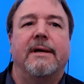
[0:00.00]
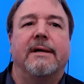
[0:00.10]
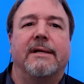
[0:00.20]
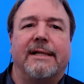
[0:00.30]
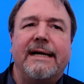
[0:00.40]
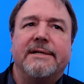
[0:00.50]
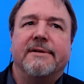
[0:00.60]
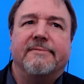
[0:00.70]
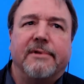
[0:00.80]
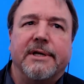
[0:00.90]

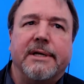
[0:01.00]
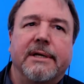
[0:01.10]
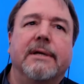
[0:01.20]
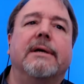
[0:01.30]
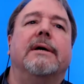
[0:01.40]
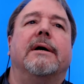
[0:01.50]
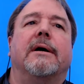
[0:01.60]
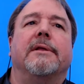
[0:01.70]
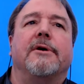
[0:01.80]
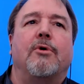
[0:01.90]
collectively
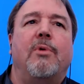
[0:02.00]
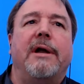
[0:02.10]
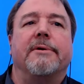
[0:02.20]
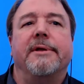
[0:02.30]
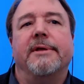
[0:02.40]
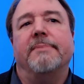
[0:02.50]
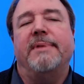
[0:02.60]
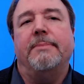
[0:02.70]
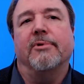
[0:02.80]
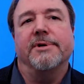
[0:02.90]
the query that
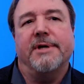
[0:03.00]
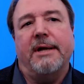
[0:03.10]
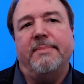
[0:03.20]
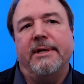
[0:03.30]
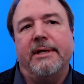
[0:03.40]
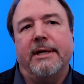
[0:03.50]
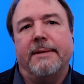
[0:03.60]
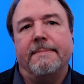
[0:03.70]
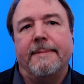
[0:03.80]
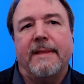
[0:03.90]
people are typing in